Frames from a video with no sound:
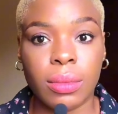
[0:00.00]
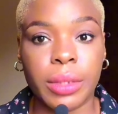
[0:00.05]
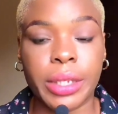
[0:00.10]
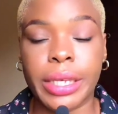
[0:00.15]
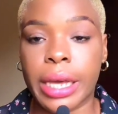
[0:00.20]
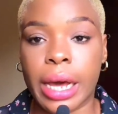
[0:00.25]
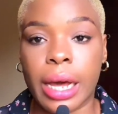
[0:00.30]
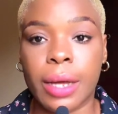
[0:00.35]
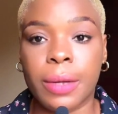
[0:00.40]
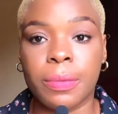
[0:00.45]

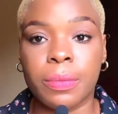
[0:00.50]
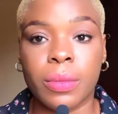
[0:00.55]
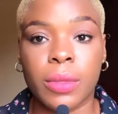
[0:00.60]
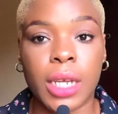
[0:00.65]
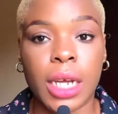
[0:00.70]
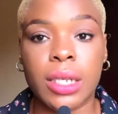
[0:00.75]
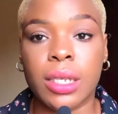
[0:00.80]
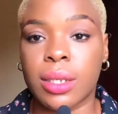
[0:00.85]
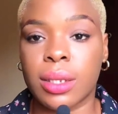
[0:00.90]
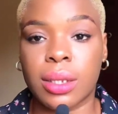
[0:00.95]
Yeah,
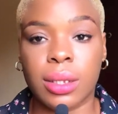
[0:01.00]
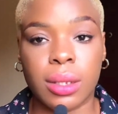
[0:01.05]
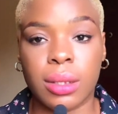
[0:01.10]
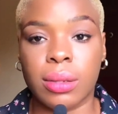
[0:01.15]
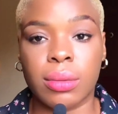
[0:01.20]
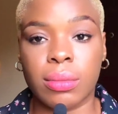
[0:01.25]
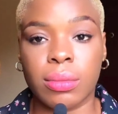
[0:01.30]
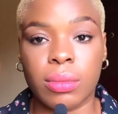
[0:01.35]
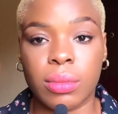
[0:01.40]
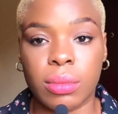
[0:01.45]
that
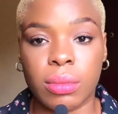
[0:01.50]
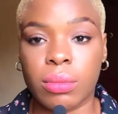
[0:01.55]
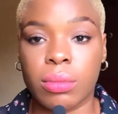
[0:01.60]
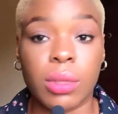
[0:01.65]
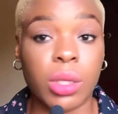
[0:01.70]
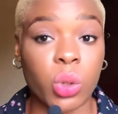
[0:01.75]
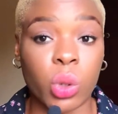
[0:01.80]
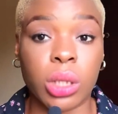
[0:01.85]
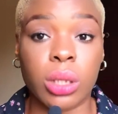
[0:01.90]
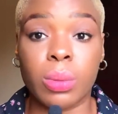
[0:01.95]
is,
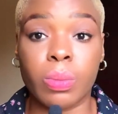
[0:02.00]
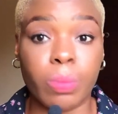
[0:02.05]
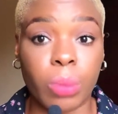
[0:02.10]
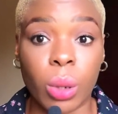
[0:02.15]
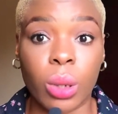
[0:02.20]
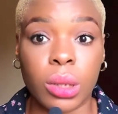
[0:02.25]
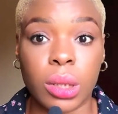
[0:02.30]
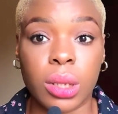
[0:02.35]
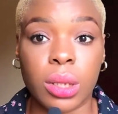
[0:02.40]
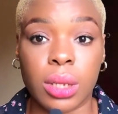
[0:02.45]
it was
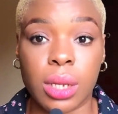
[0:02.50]
blunt.